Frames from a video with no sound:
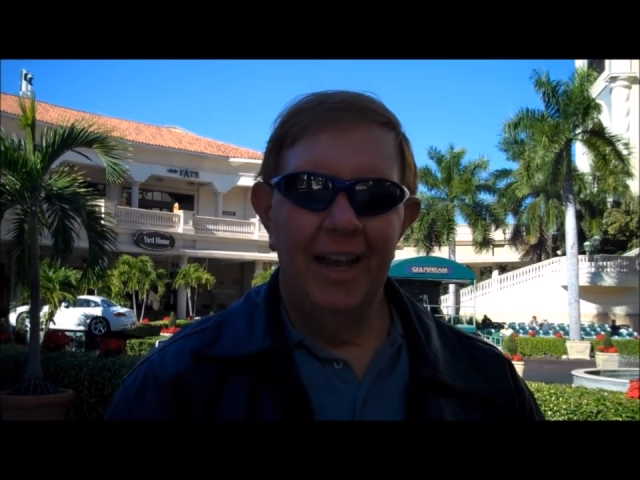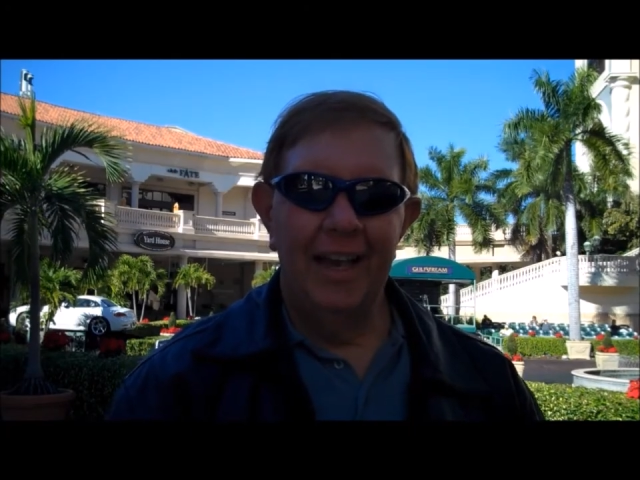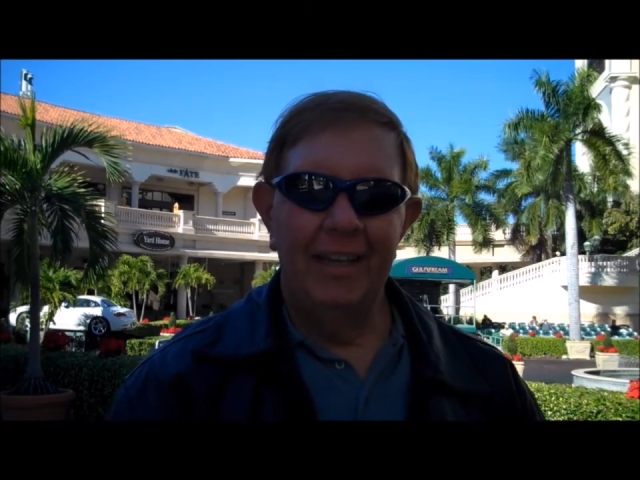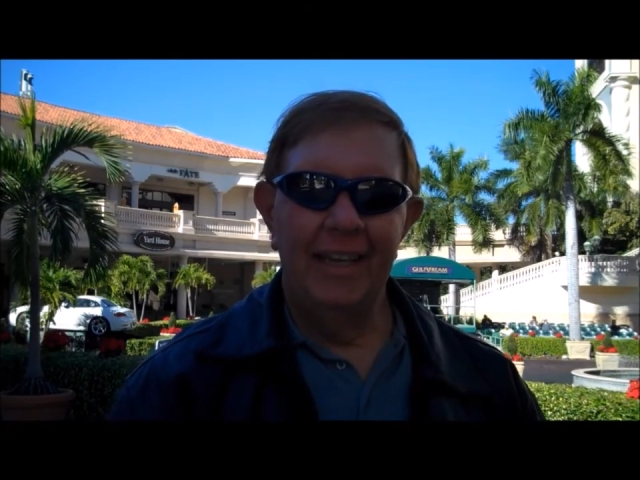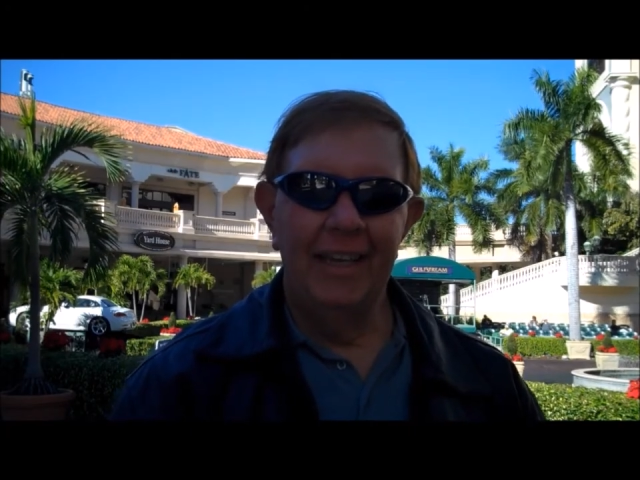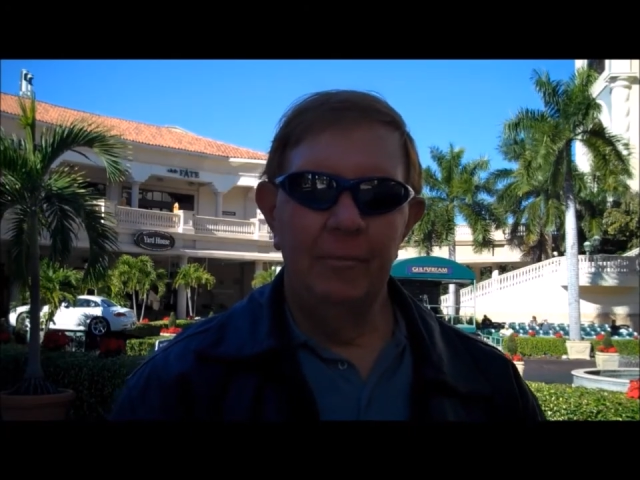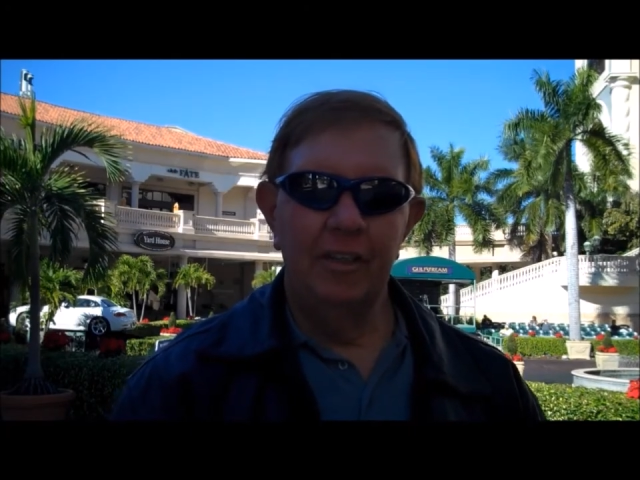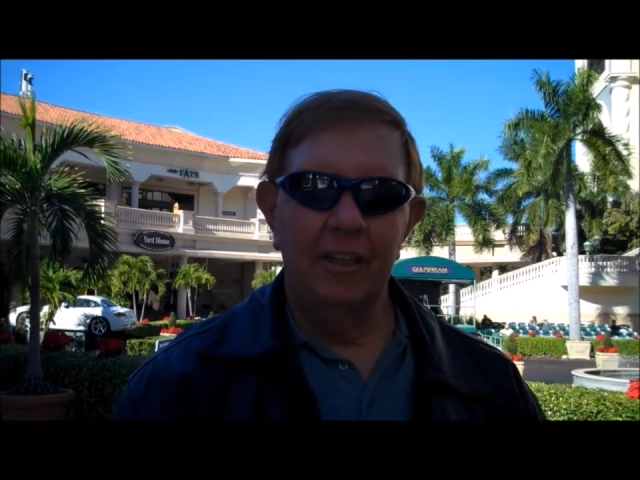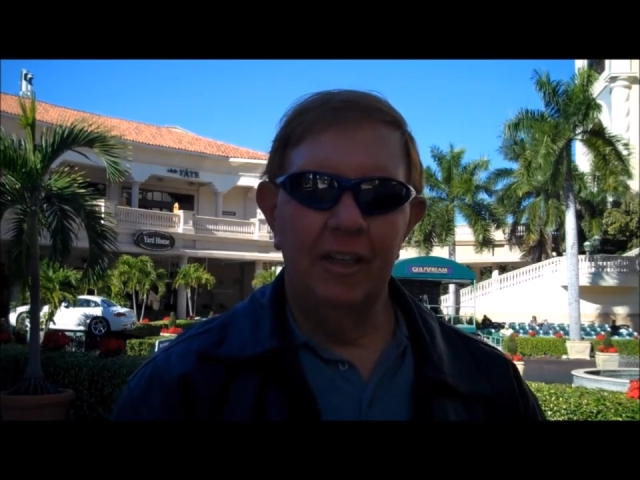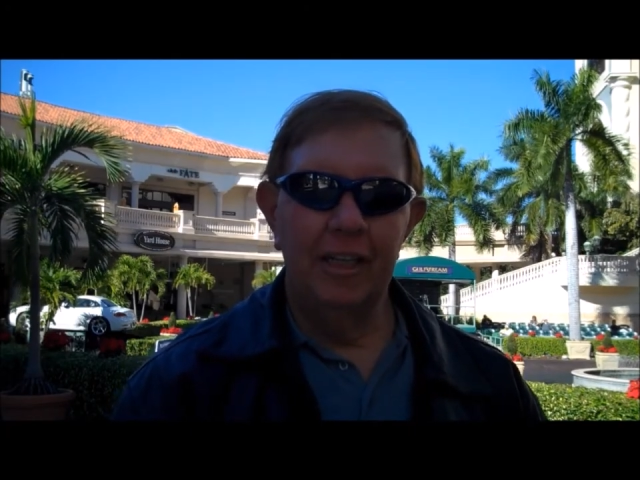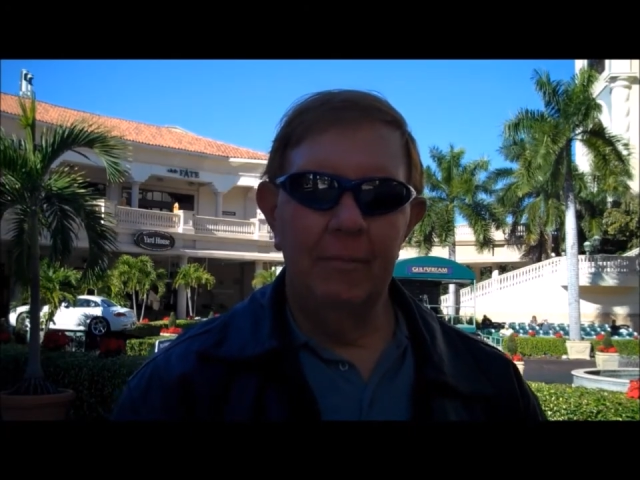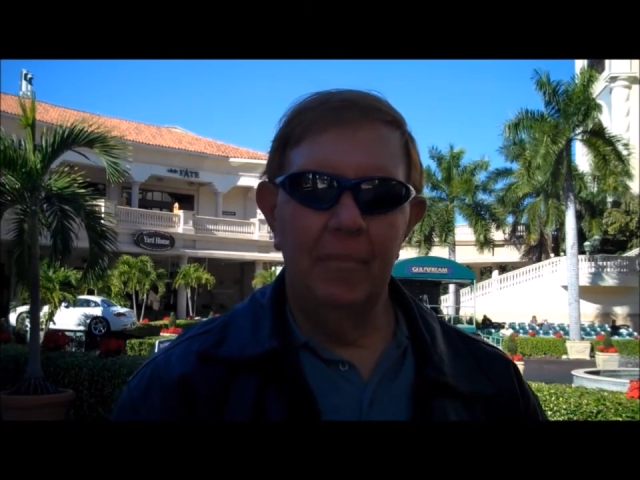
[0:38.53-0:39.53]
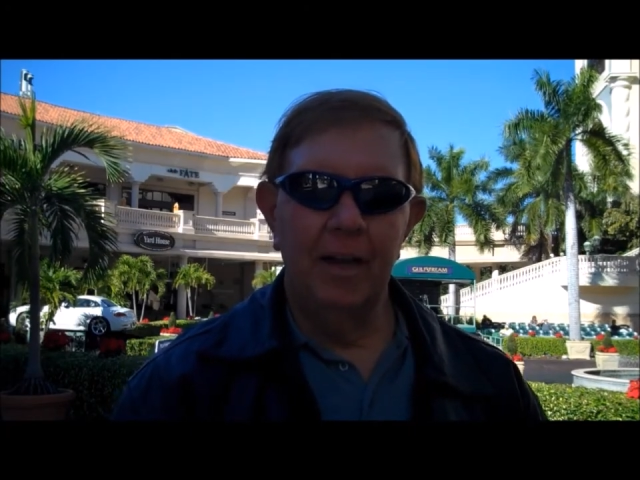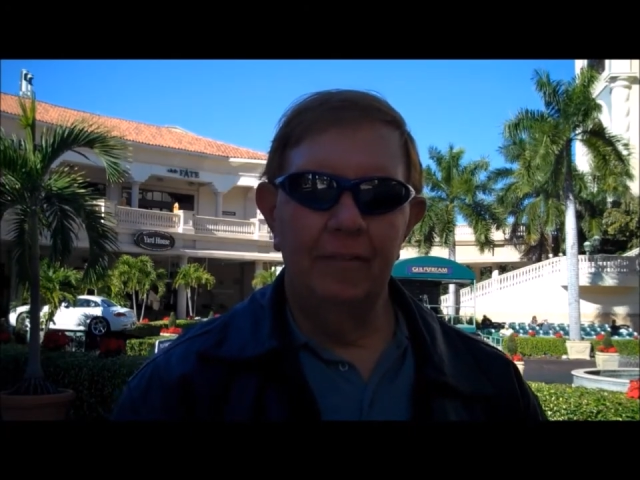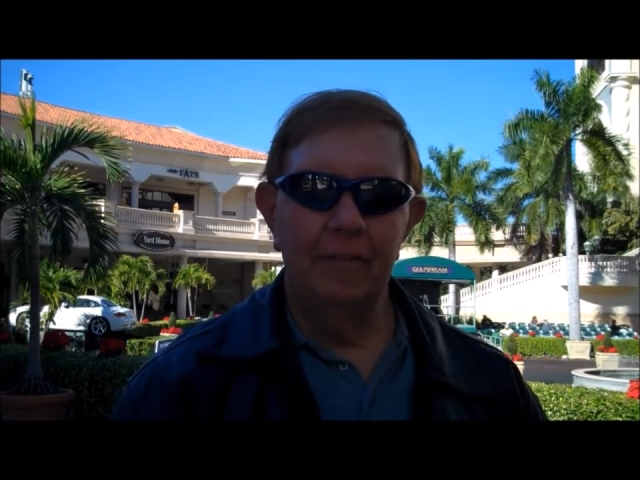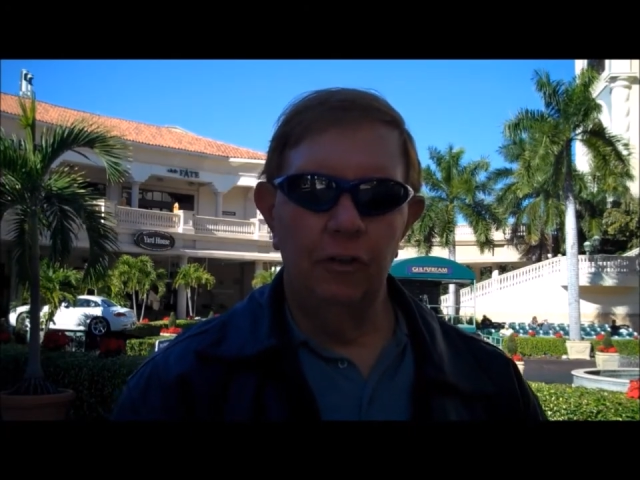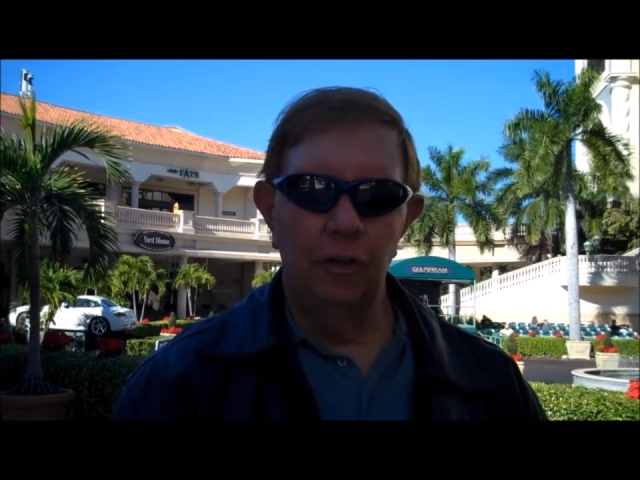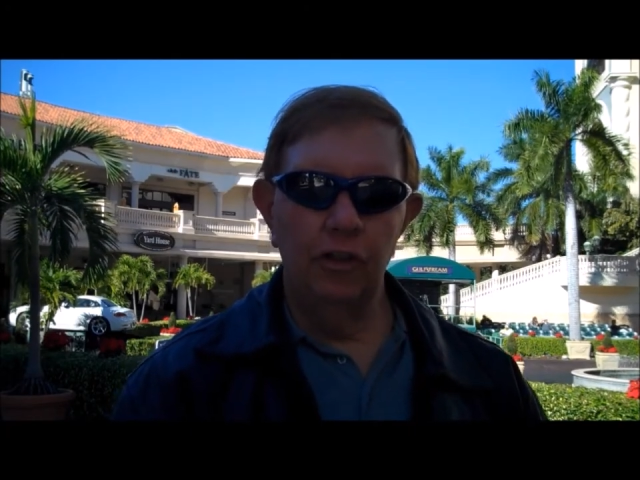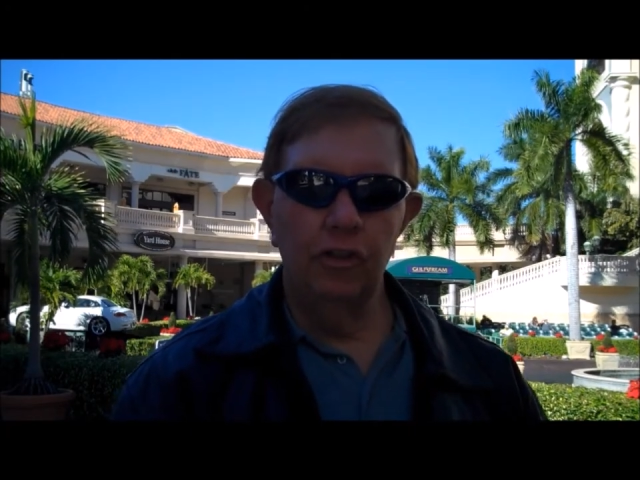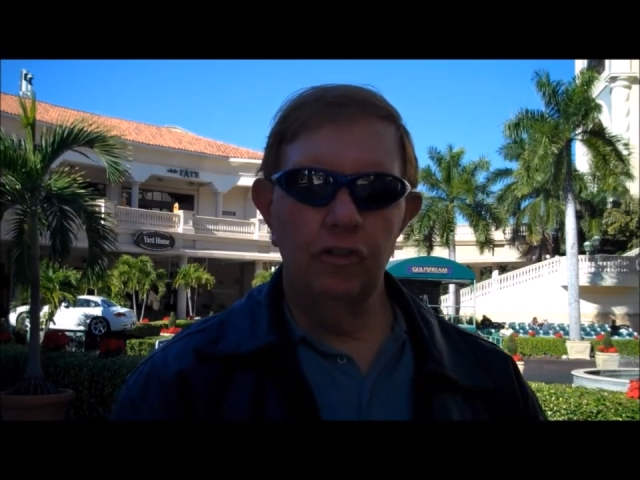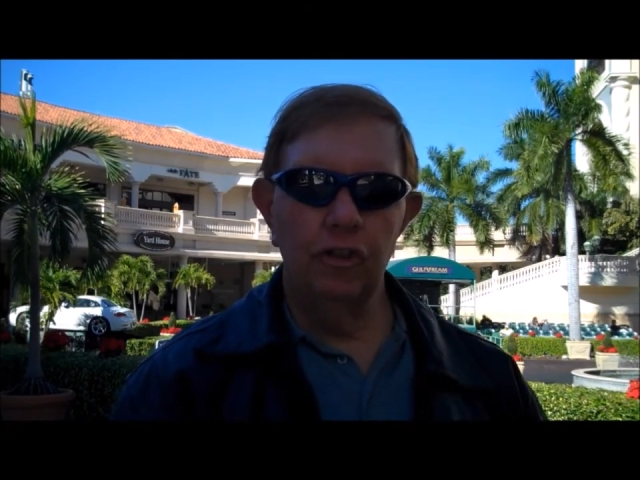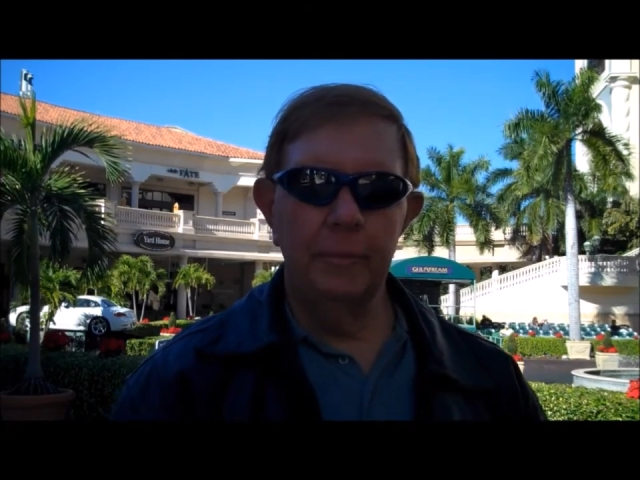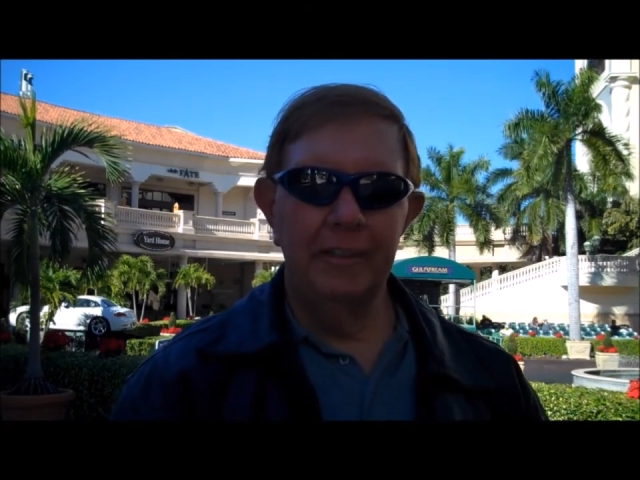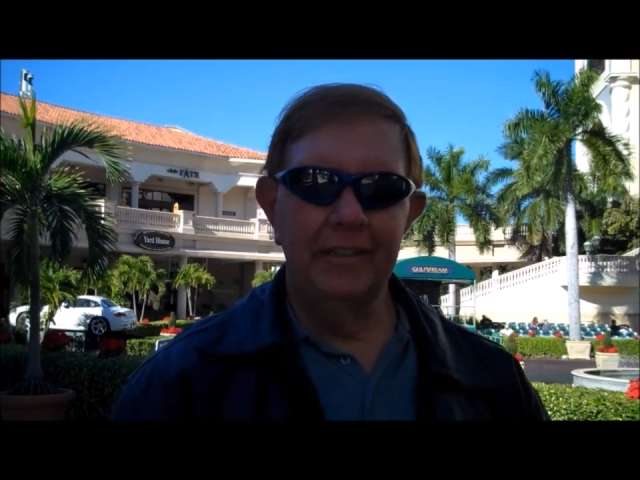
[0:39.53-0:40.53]
I came to claim my Florida
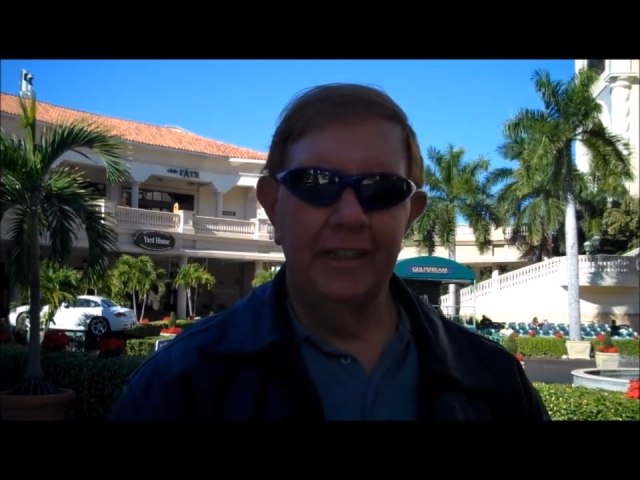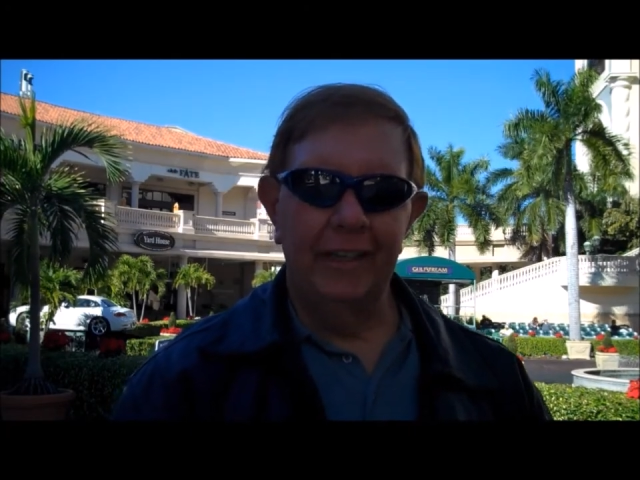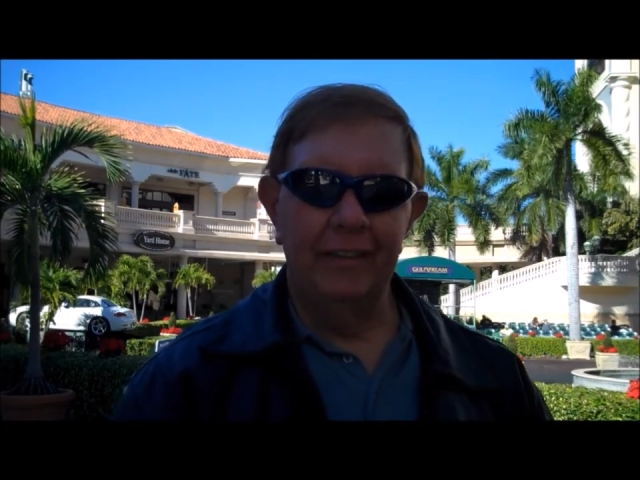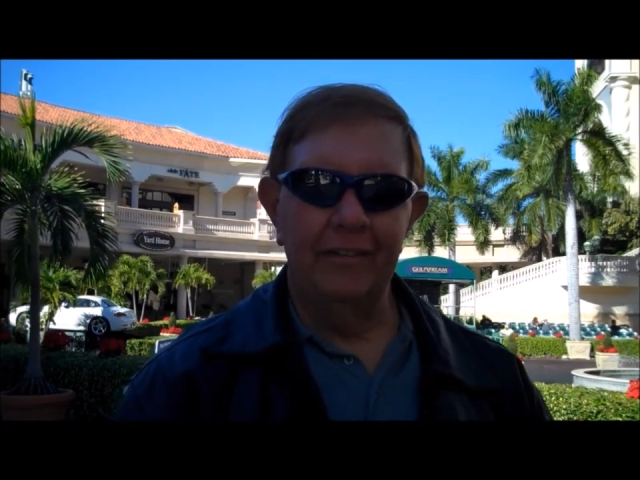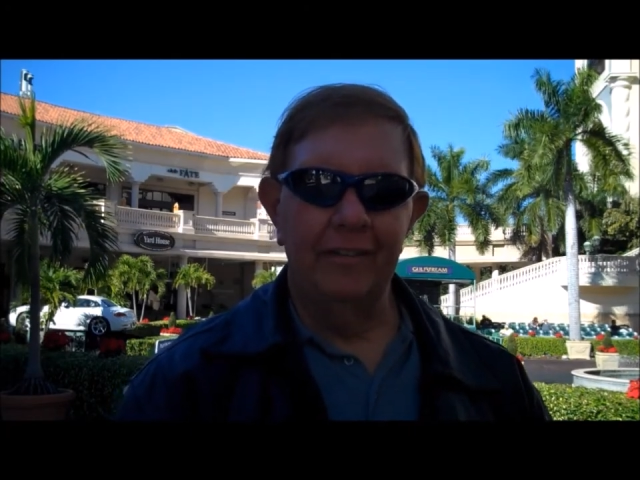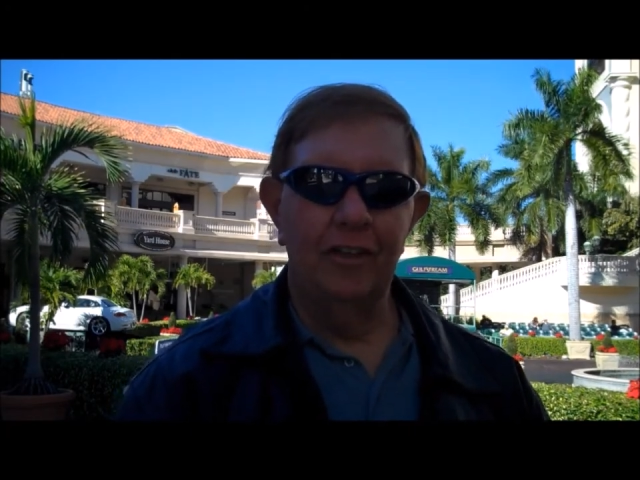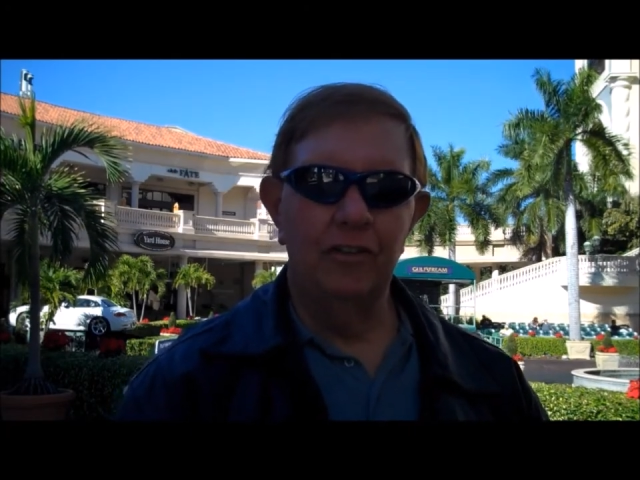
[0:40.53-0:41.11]
Derby tickets.